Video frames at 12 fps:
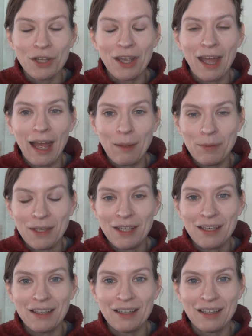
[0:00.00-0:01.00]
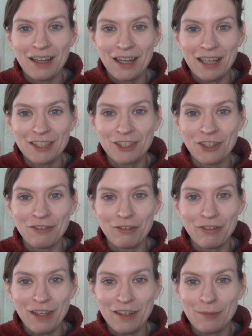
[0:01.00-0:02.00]
happy turn of
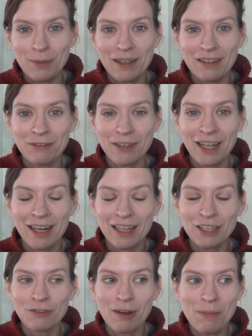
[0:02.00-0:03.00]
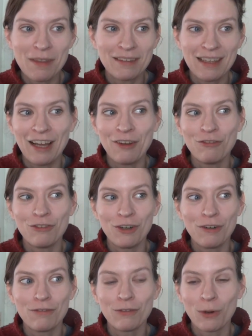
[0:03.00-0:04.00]
events, because if I had had to rip this out for
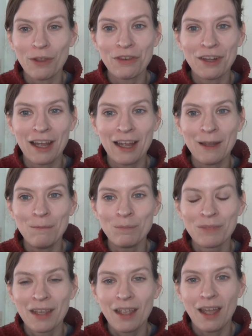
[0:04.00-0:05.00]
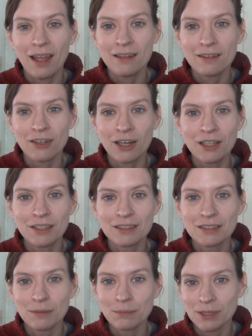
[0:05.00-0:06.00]
a 4th time and start
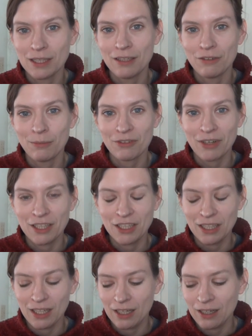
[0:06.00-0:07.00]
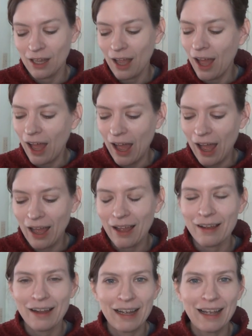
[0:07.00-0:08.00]
completely from scratch again,
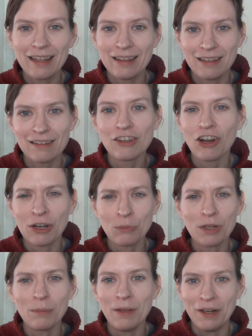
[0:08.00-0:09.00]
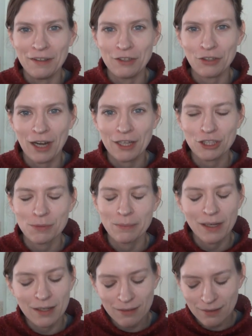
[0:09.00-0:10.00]
this yarn would have been in the trash.
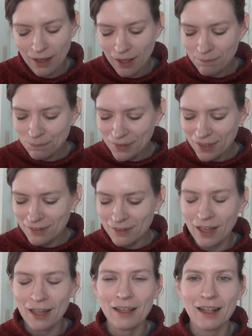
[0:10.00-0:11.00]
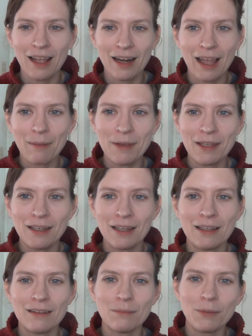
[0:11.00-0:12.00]
But instead, it's not. It had a happy ending.
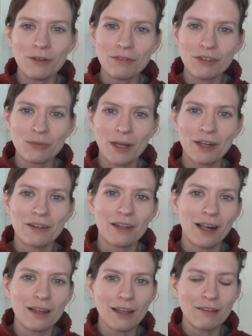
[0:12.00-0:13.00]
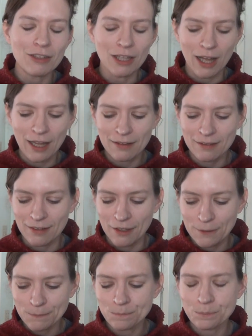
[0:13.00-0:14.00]
It's a beautiful sweater that I love a lot. So